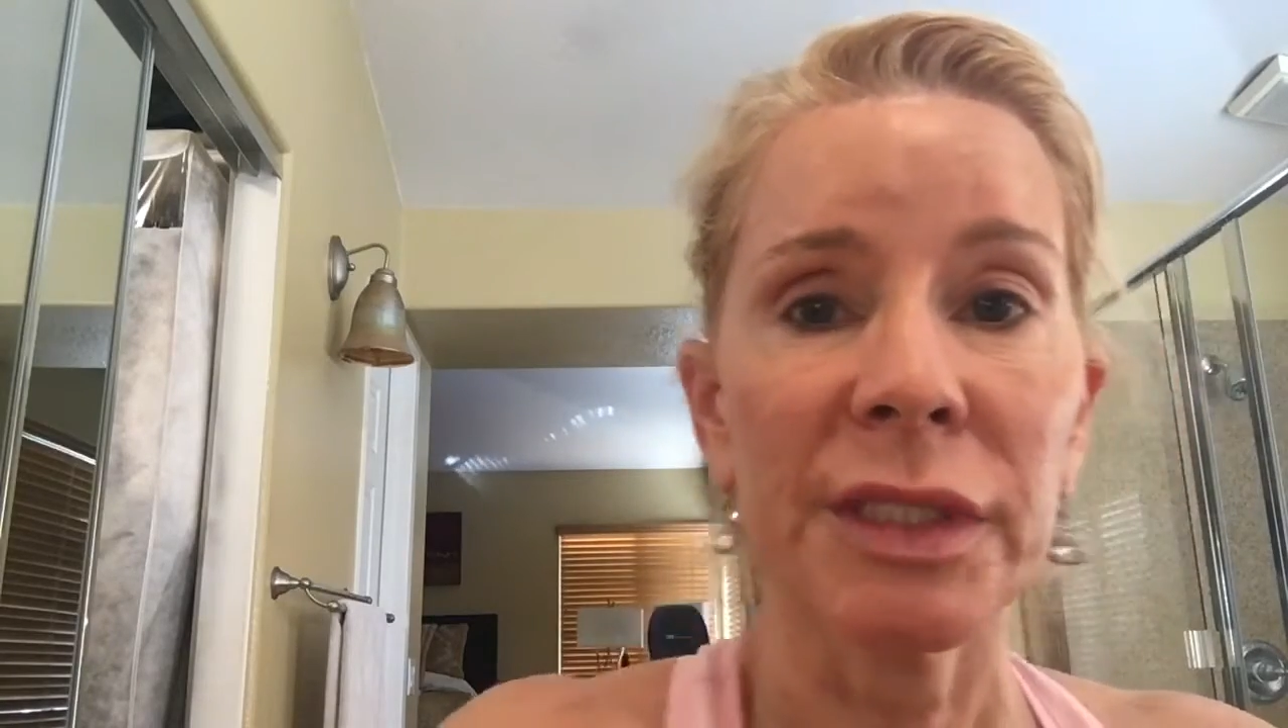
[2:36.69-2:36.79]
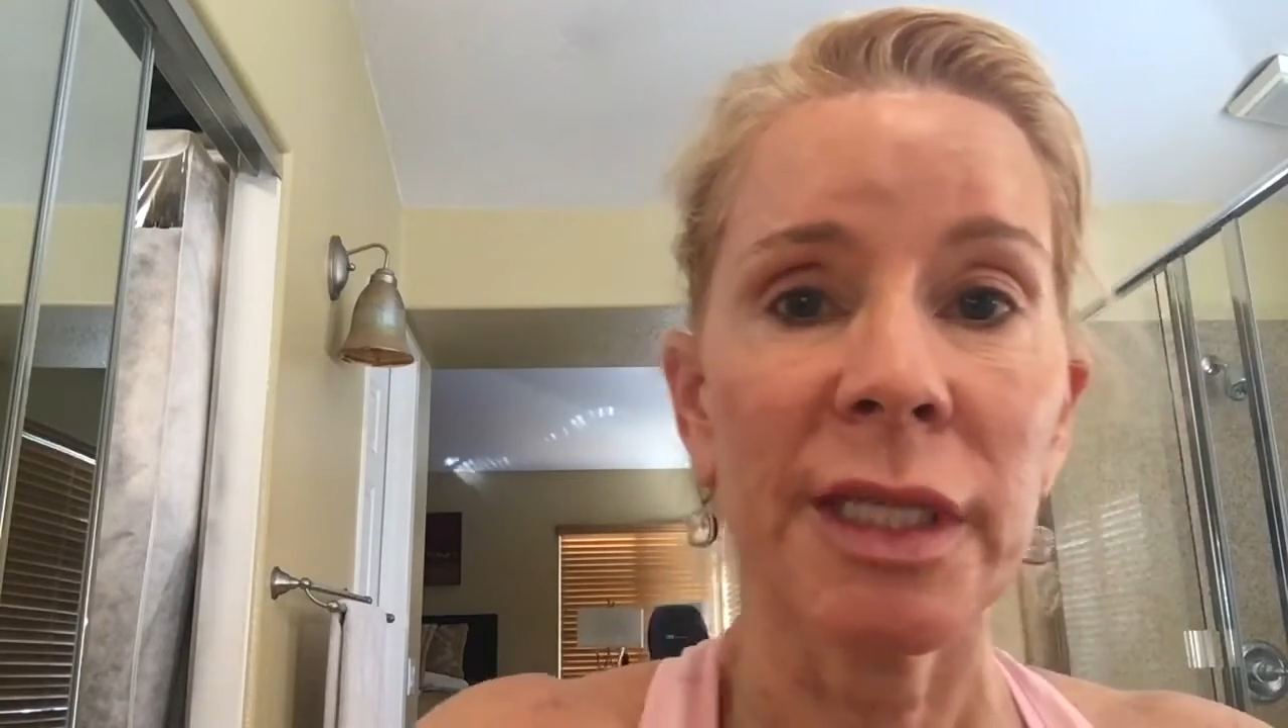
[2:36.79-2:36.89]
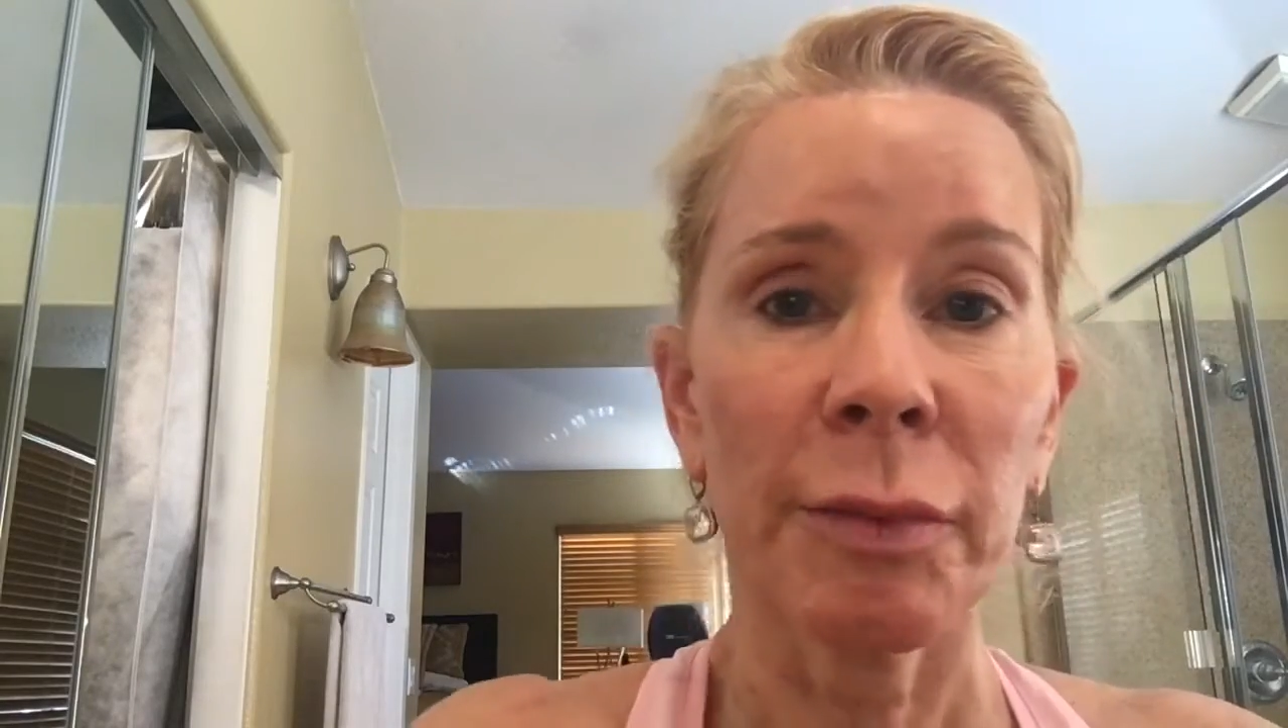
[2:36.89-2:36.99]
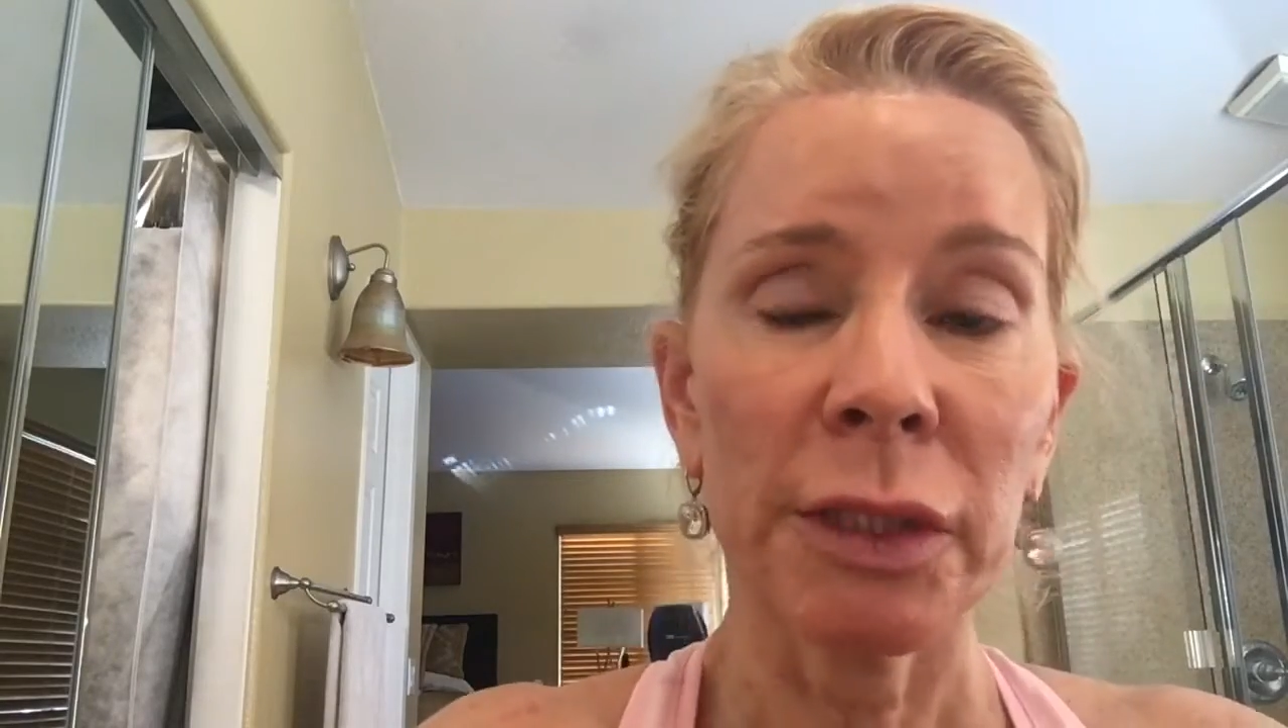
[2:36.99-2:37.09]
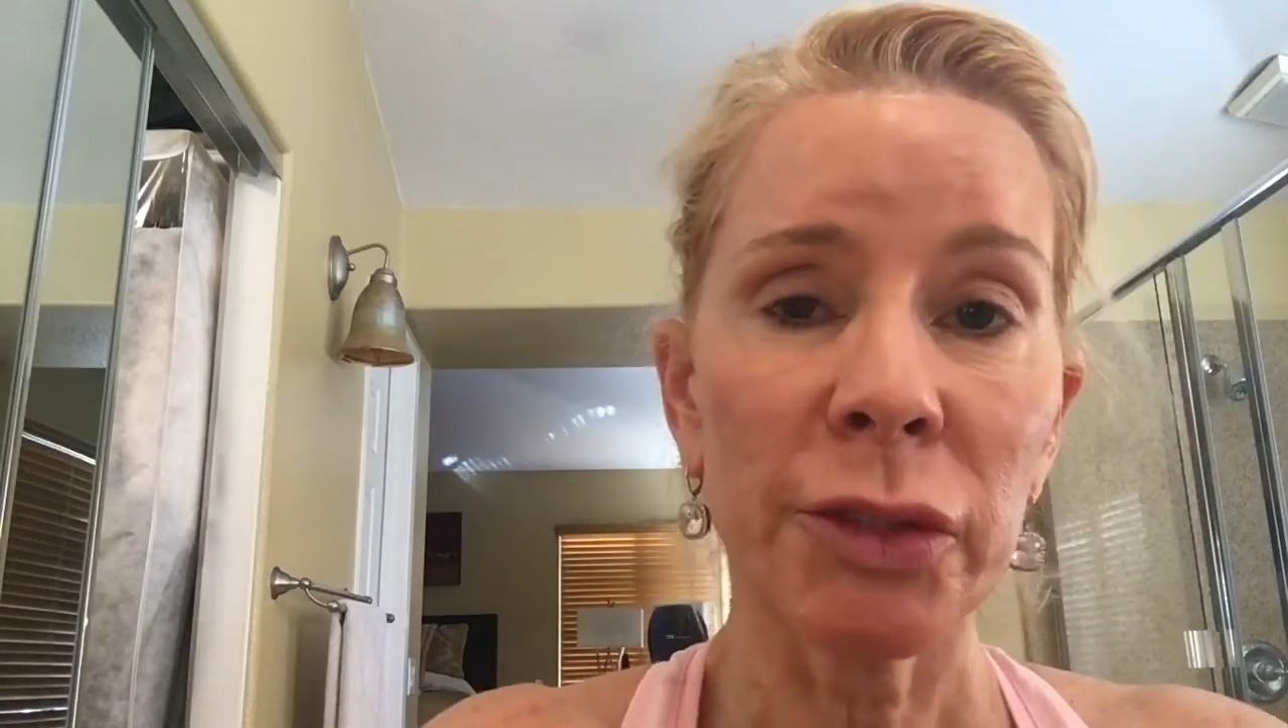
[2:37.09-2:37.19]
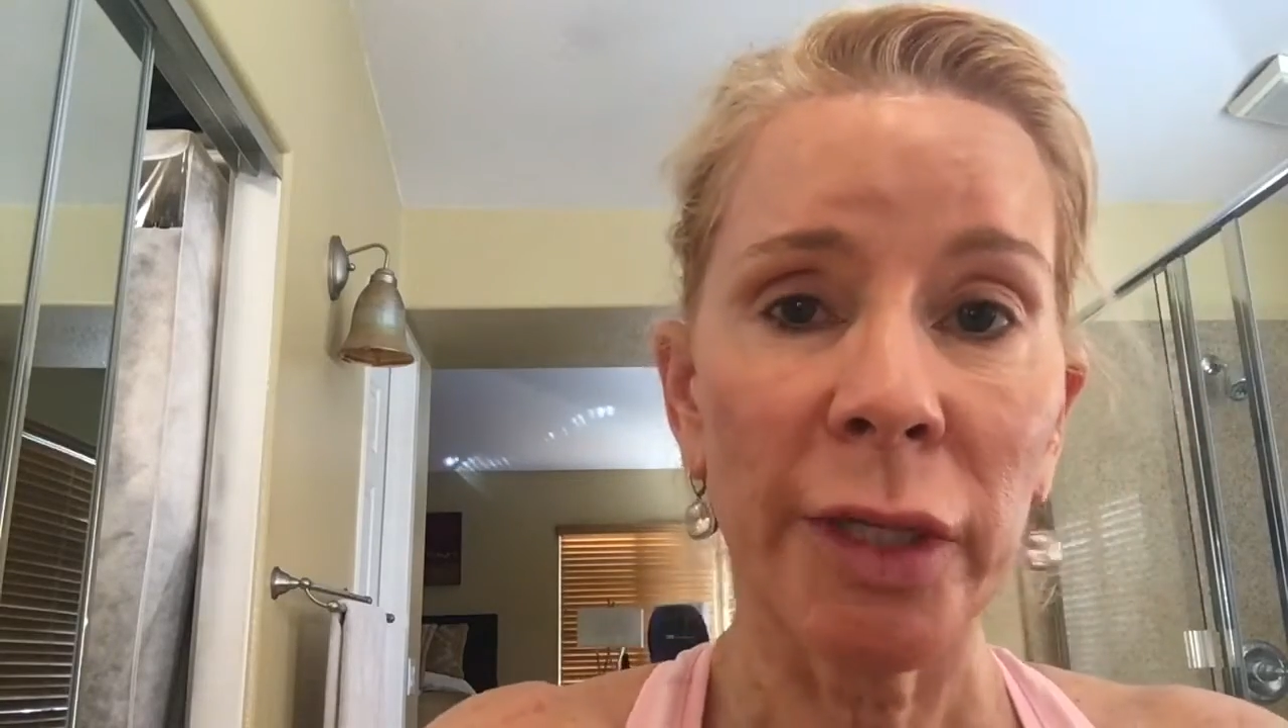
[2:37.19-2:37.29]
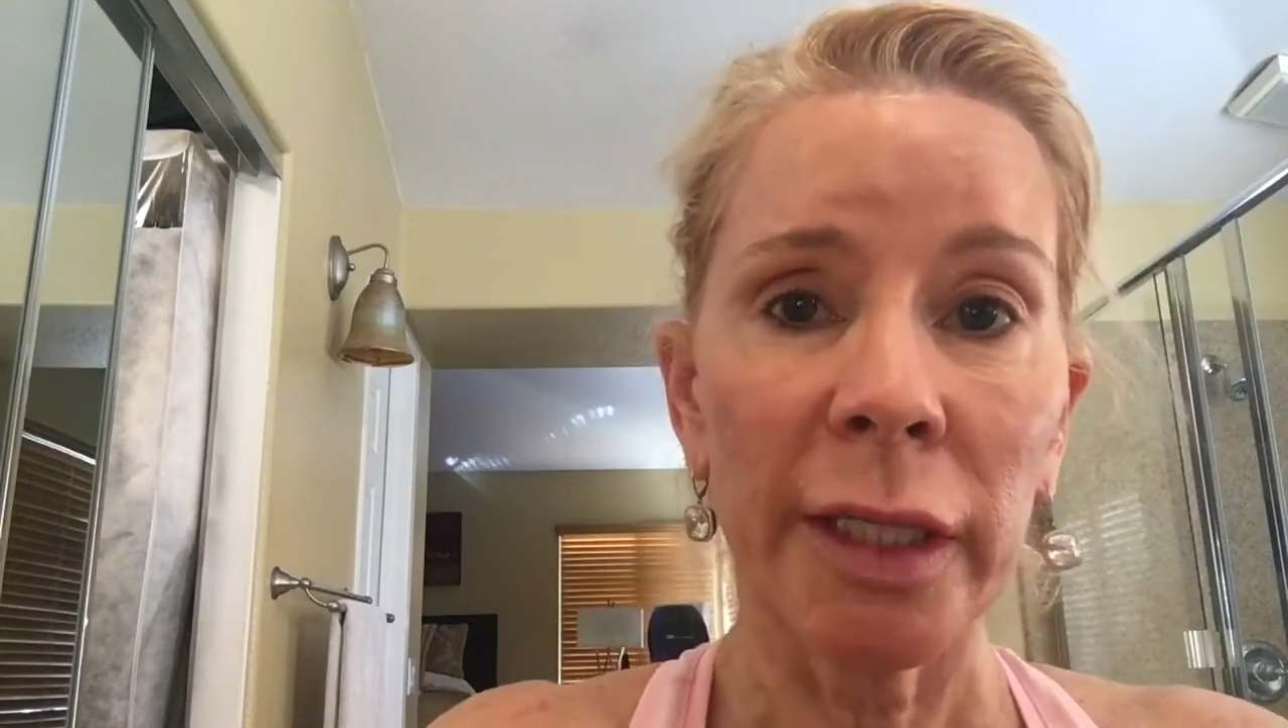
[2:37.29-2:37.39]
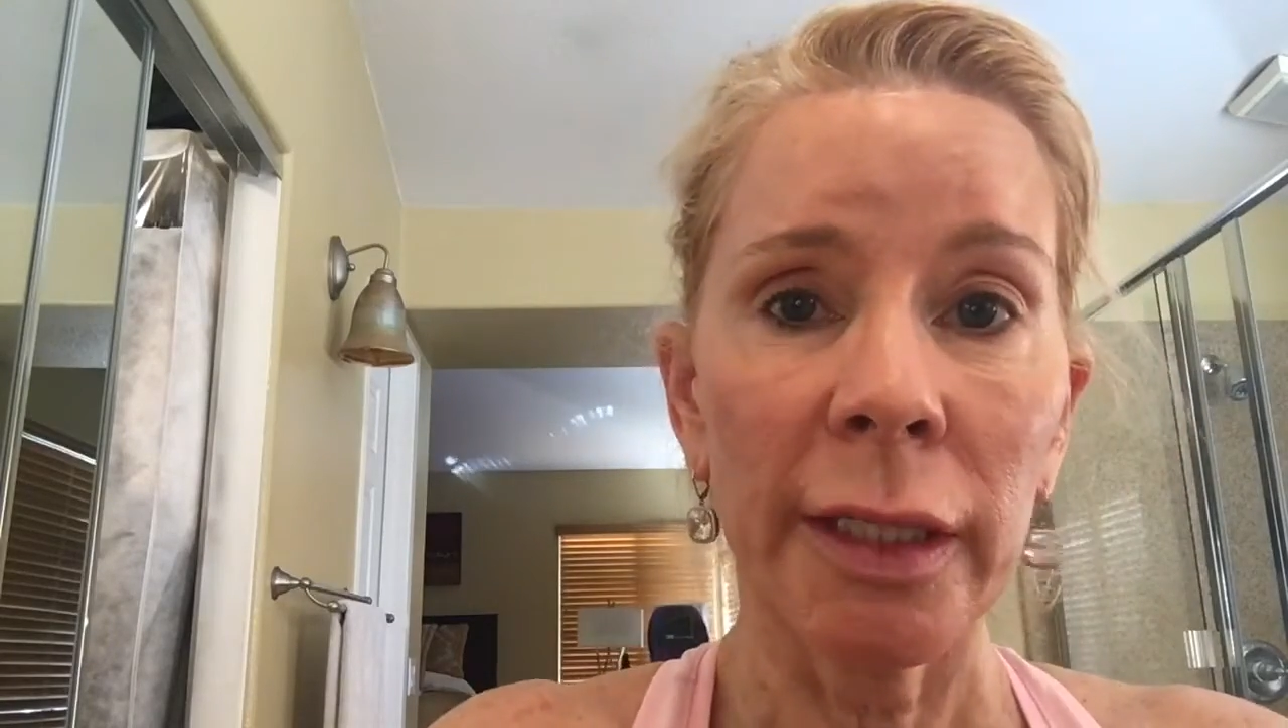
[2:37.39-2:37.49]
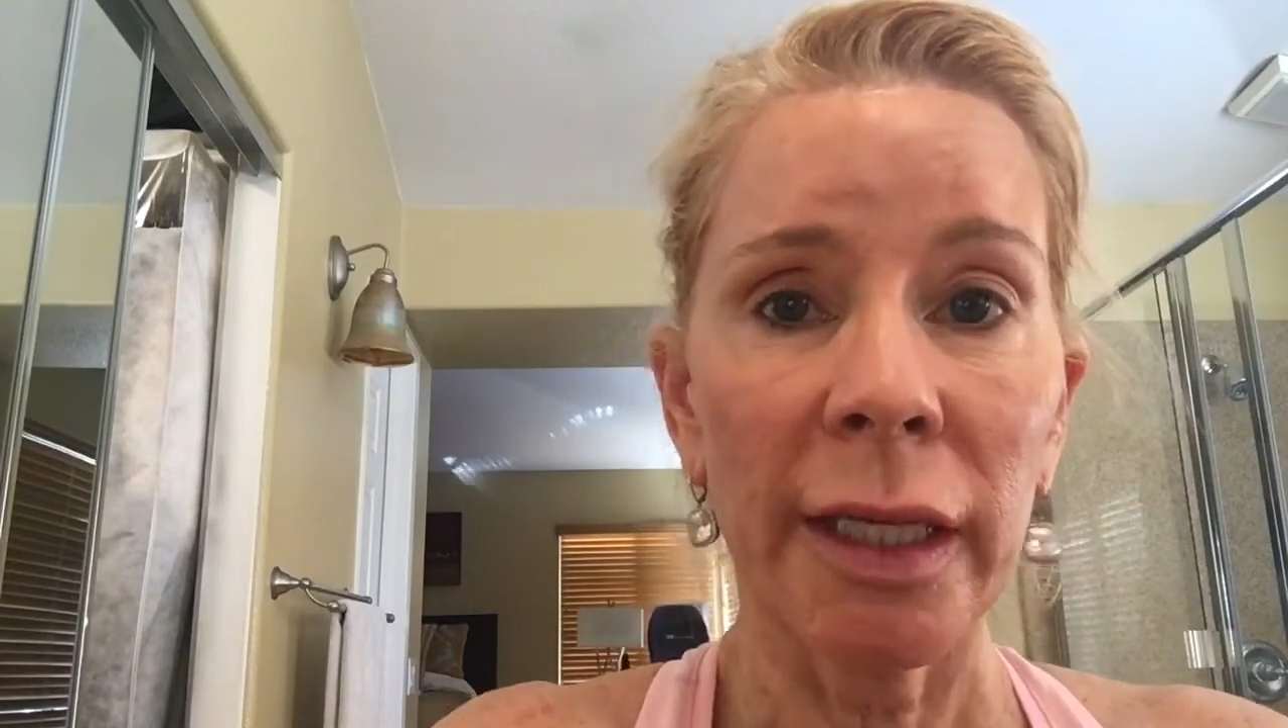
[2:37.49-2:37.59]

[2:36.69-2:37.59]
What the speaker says: demonstrating